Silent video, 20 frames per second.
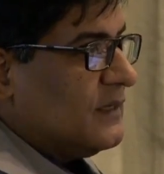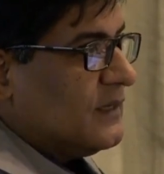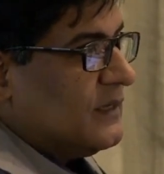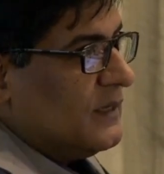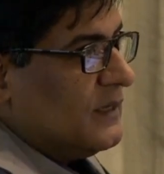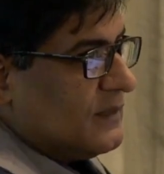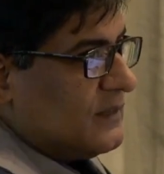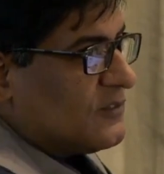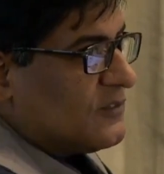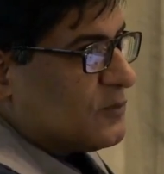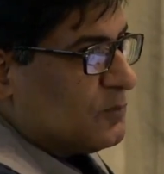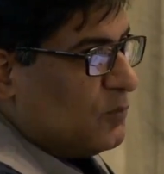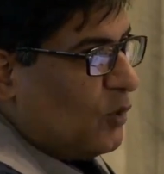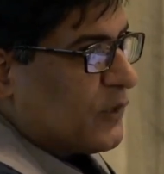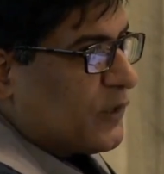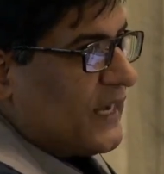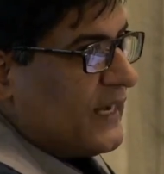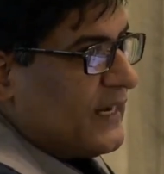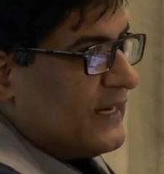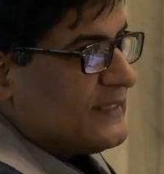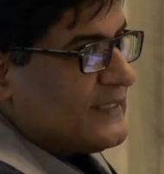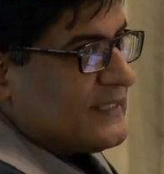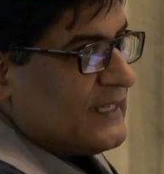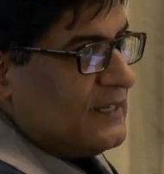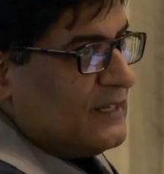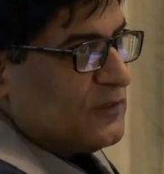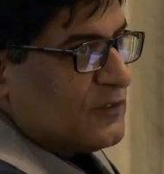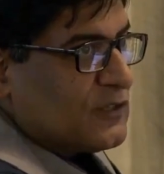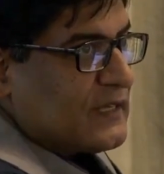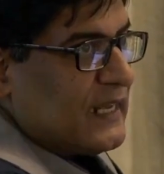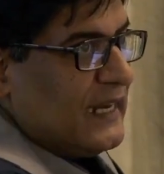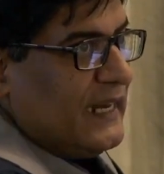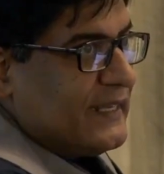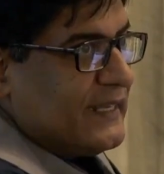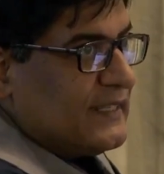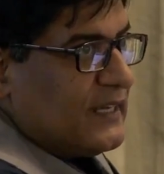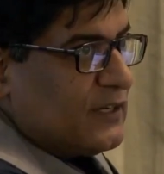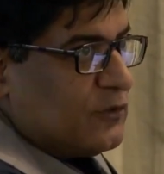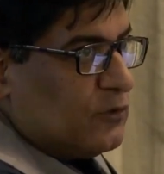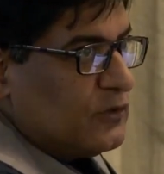the smoking itself is killing
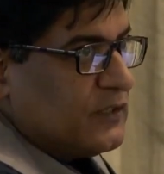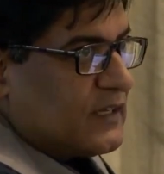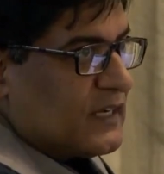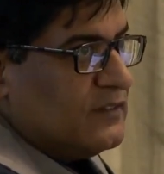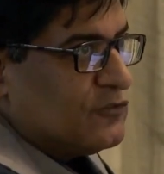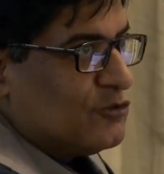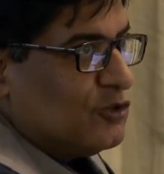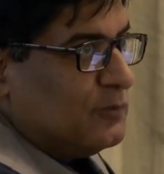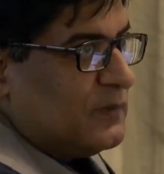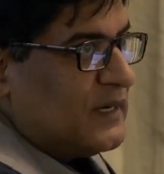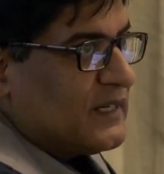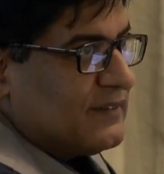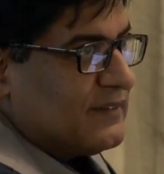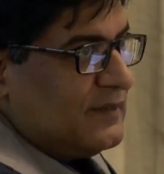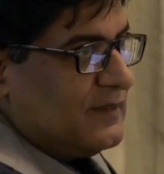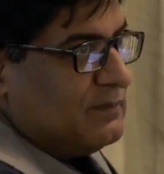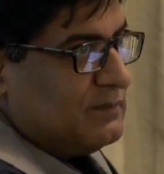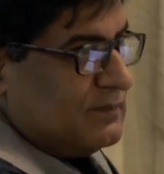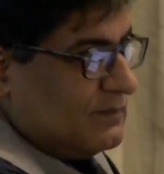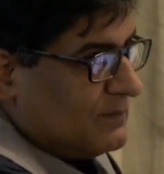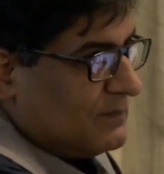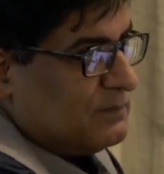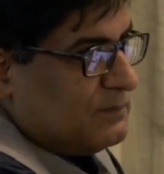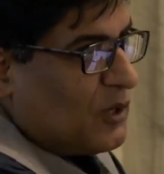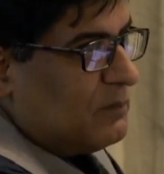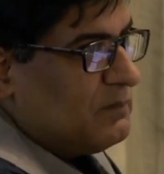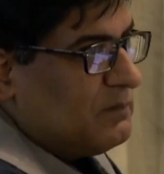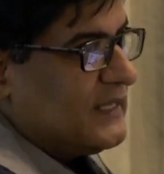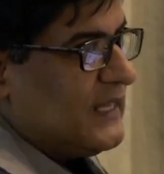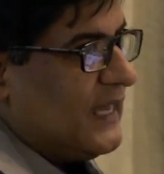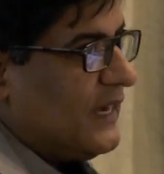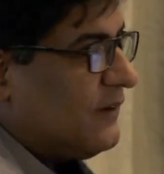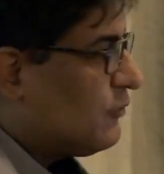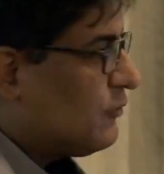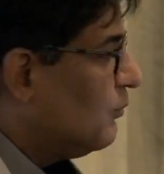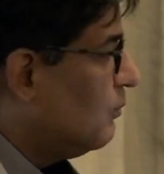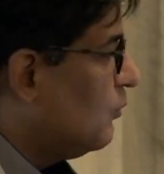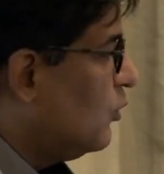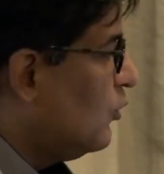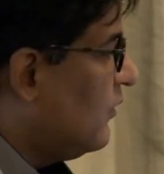their own consumers, and probably they have to
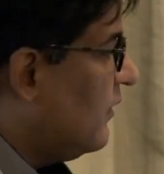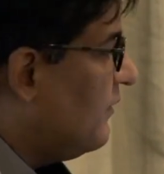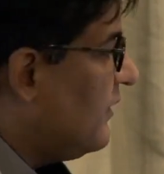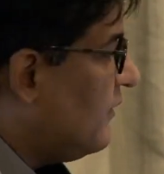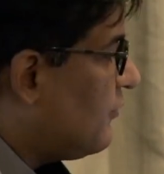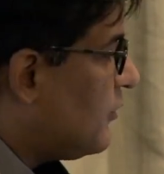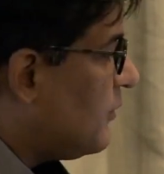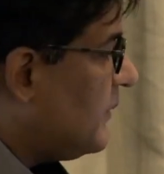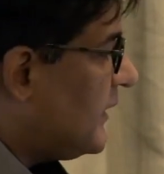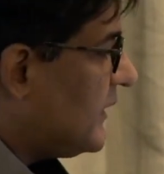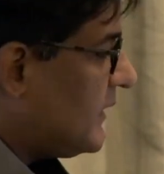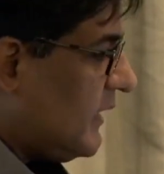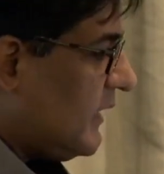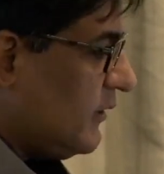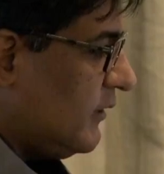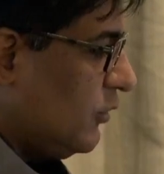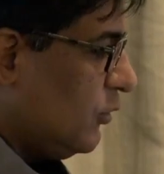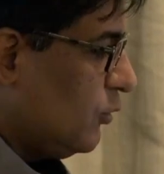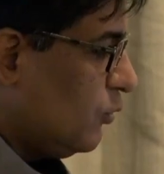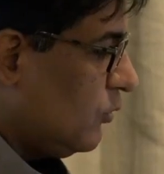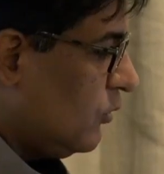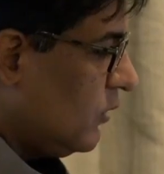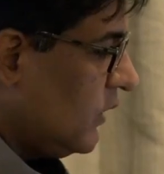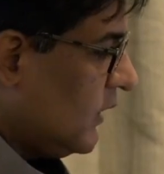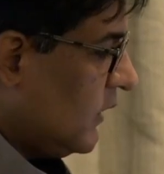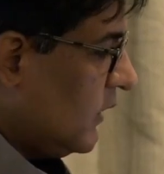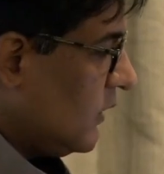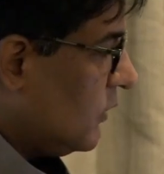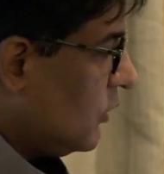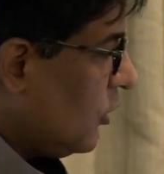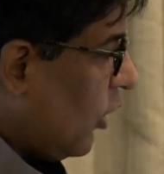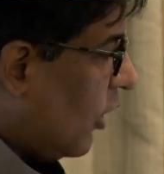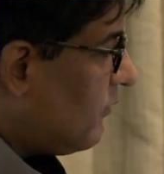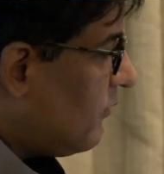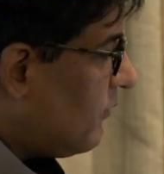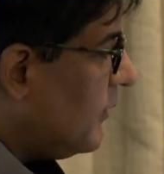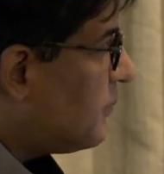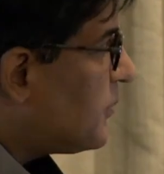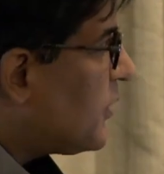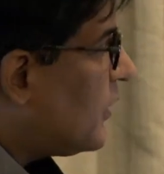move away from it. There are new
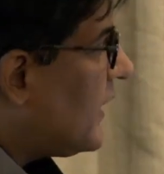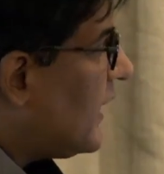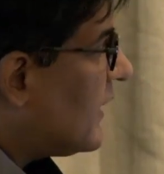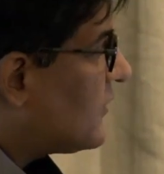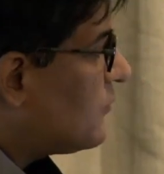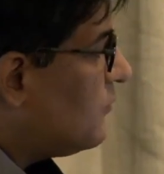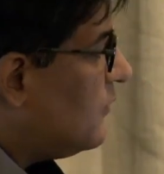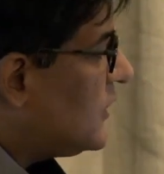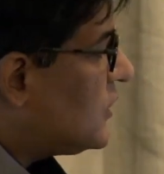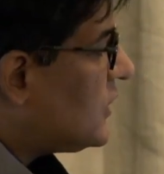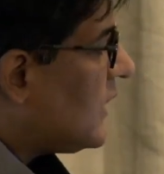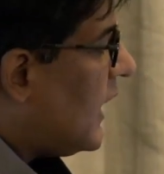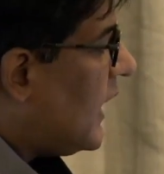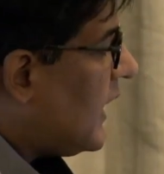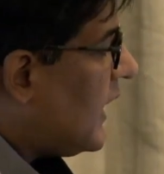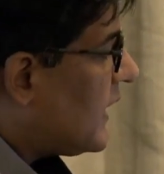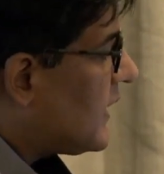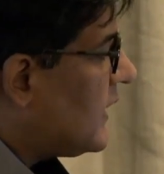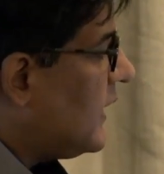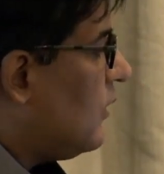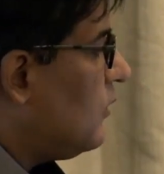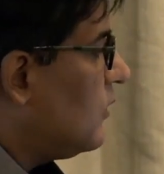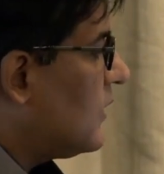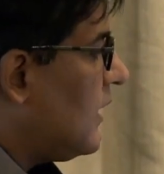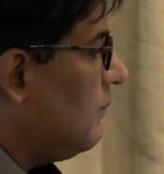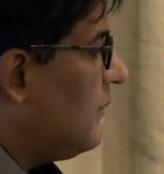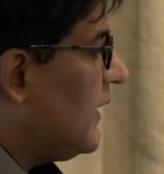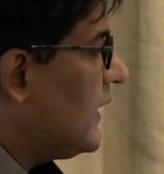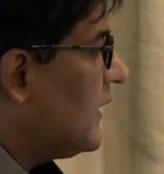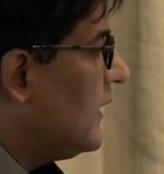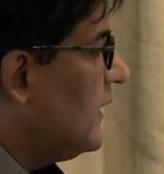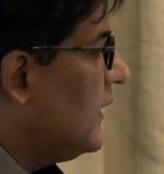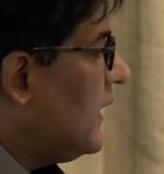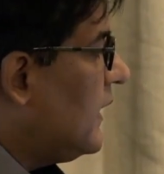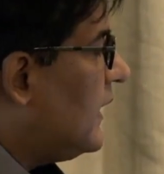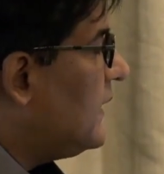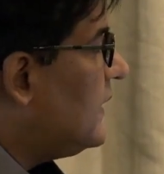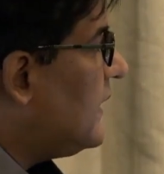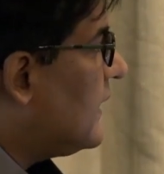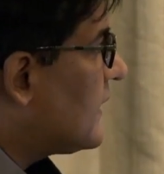novel products which are now coming,
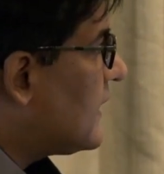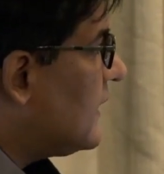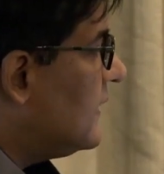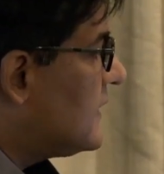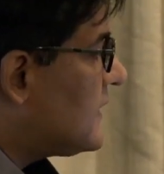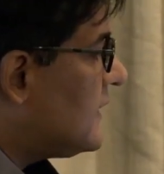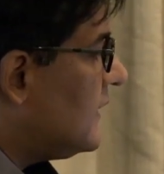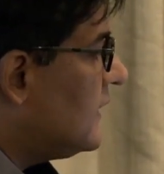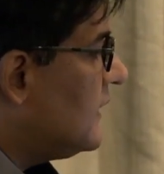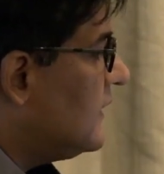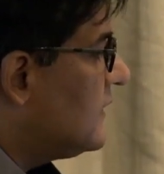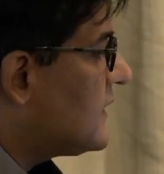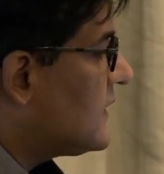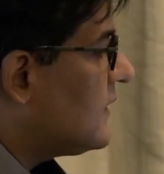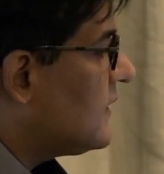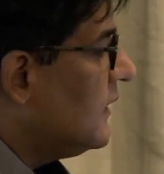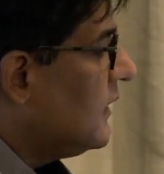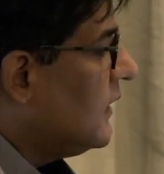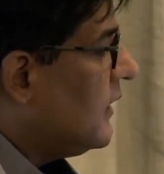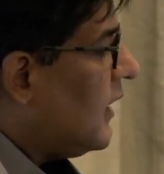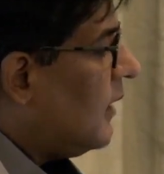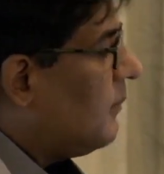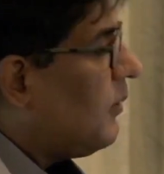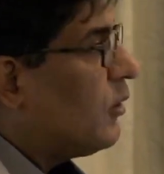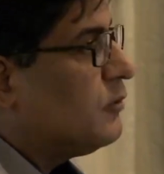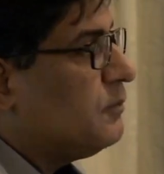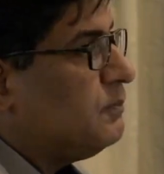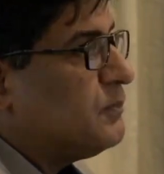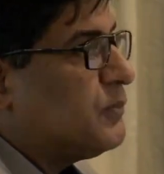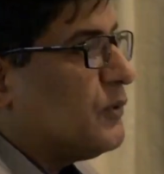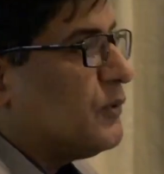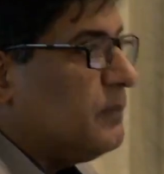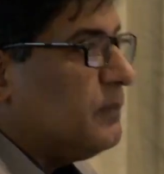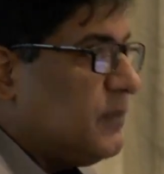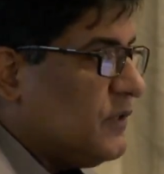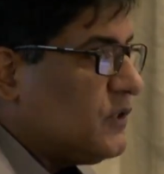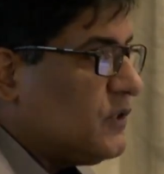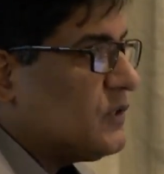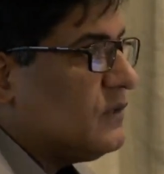and there are concerns about prohibition